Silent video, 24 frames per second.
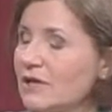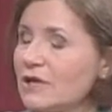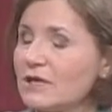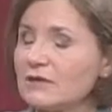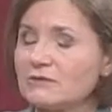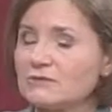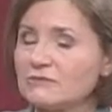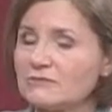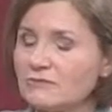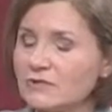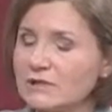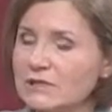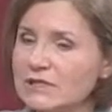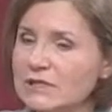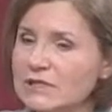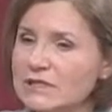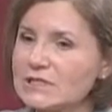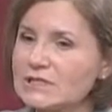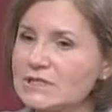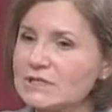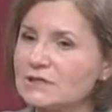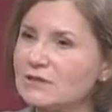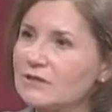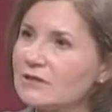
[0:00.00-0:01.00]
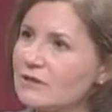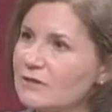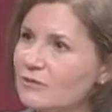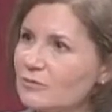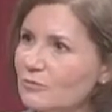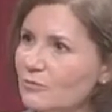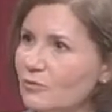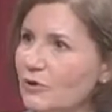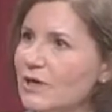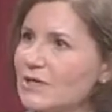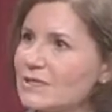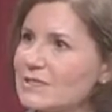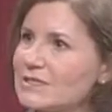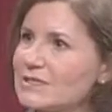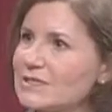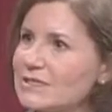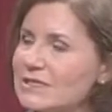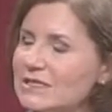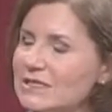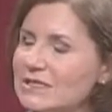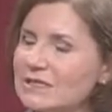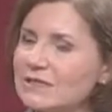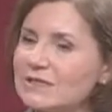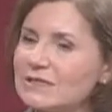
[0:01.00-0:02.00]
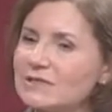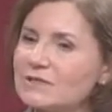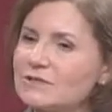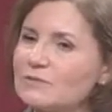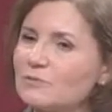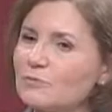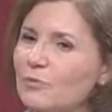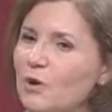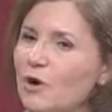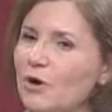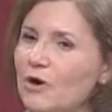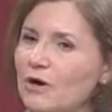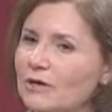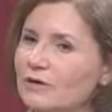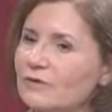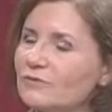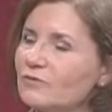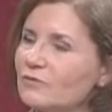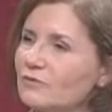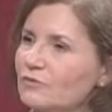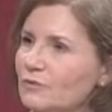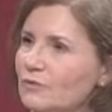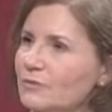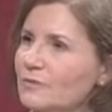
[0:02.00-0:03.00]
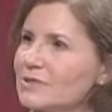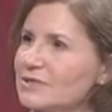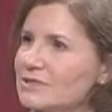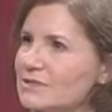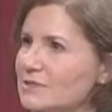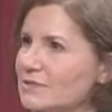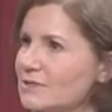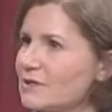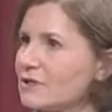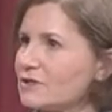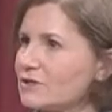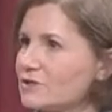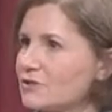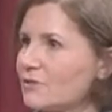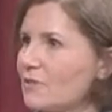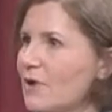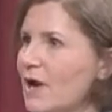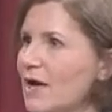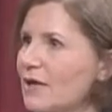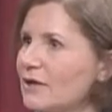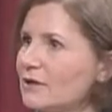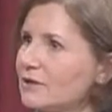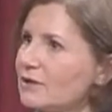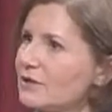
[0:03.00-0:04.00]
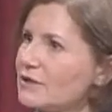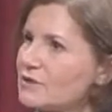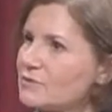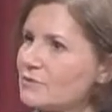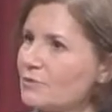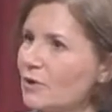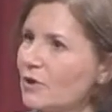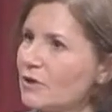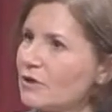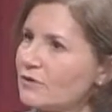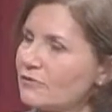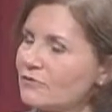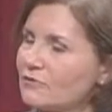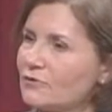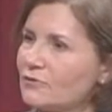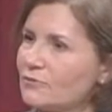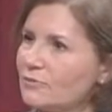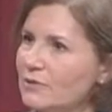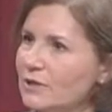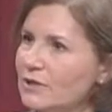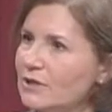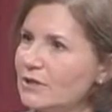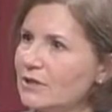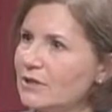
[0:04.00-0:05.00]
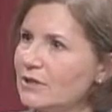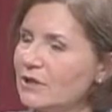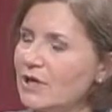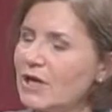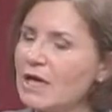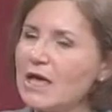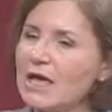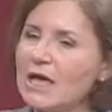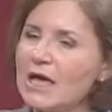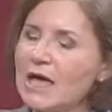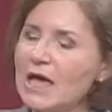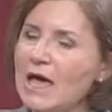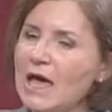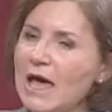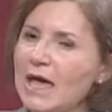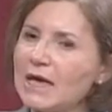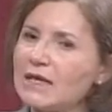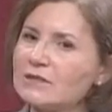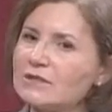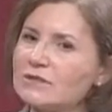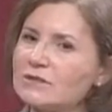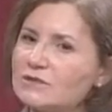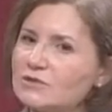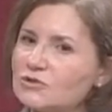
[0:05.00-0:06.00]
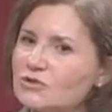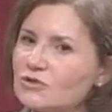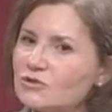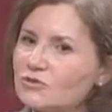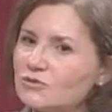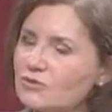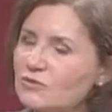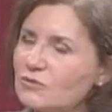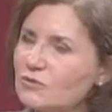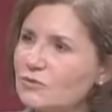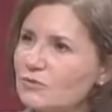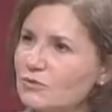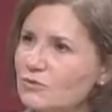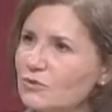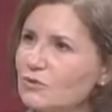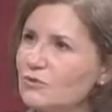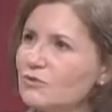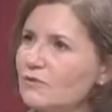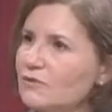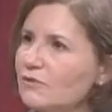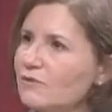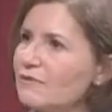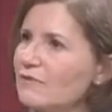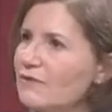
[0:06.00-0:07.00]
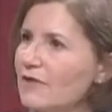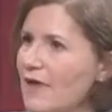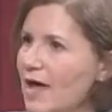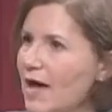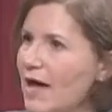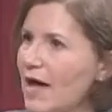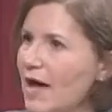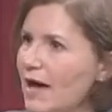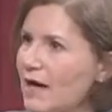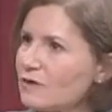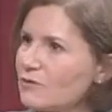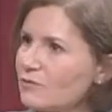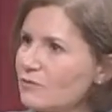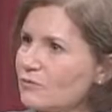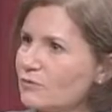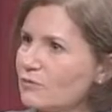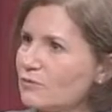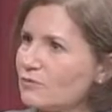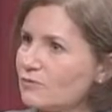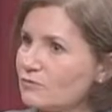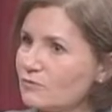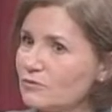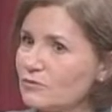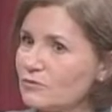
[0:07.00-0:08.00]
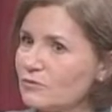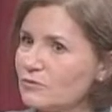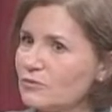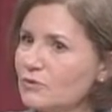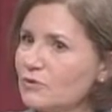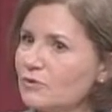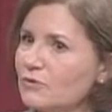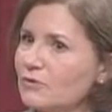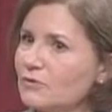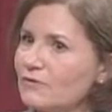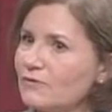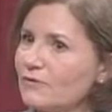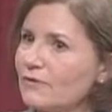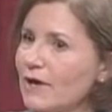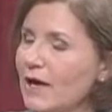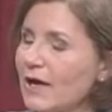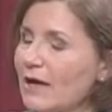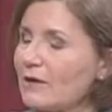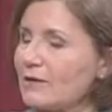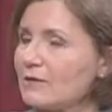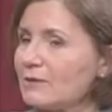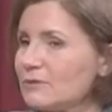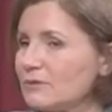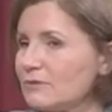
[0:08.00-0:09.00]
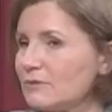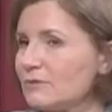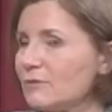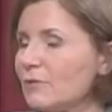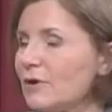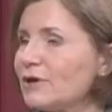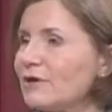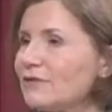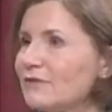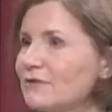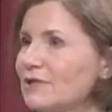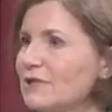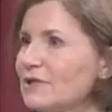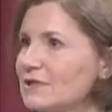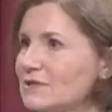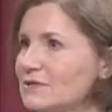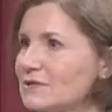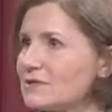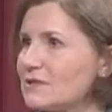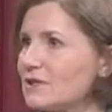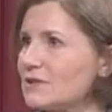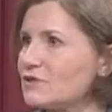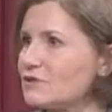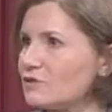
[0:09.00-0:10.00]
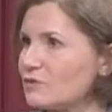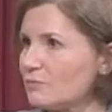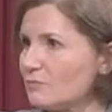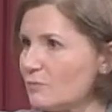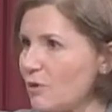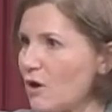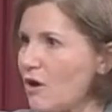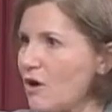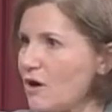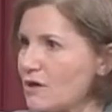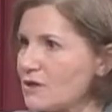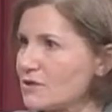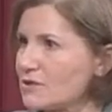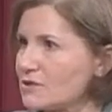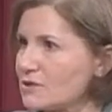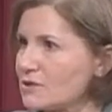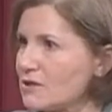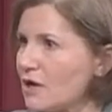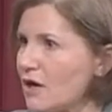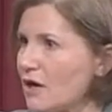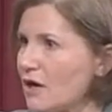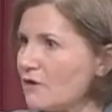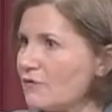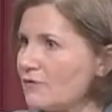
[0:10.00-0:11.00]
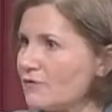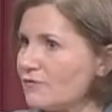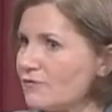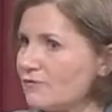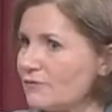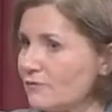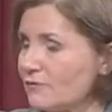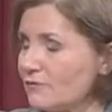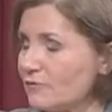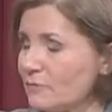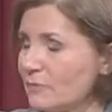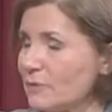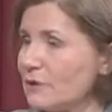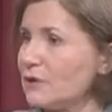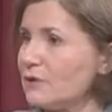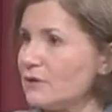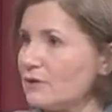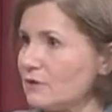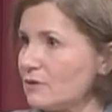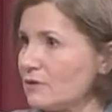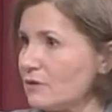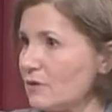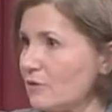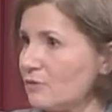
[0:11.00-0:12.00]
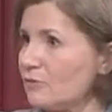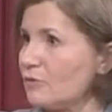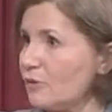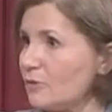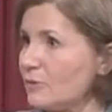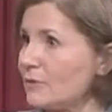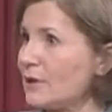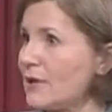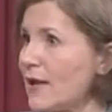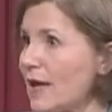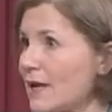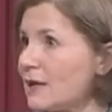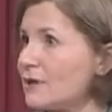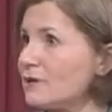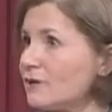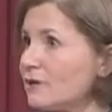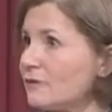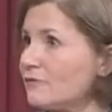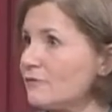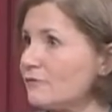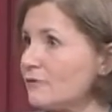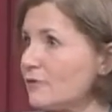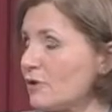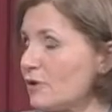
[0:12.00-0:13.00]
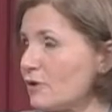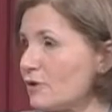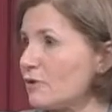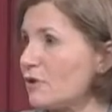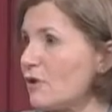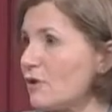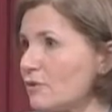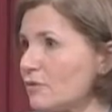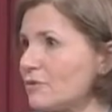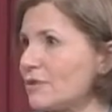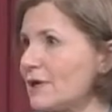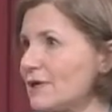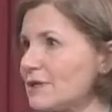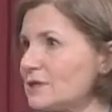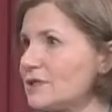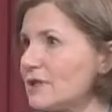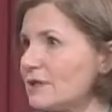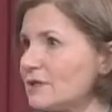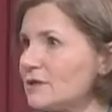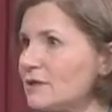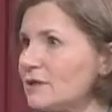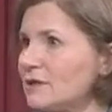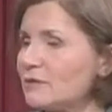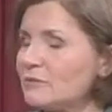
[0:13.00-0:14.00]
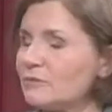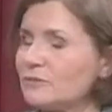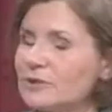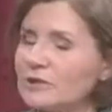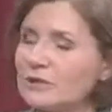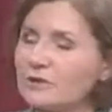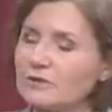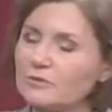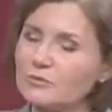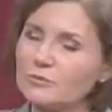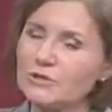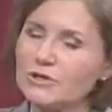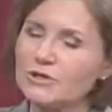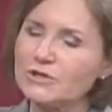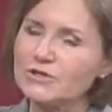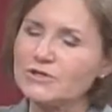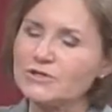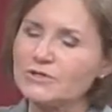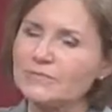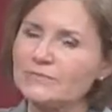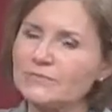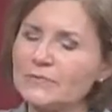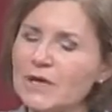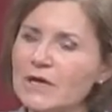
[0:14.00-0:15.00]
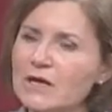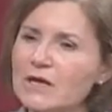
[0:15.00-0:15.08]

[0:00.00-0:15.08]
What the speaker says: And realistically, the breast is part of a woman's sexuality, it's part of her being. And to remove that will remove one of the essential parts of being a woman and of her own identity and being a person.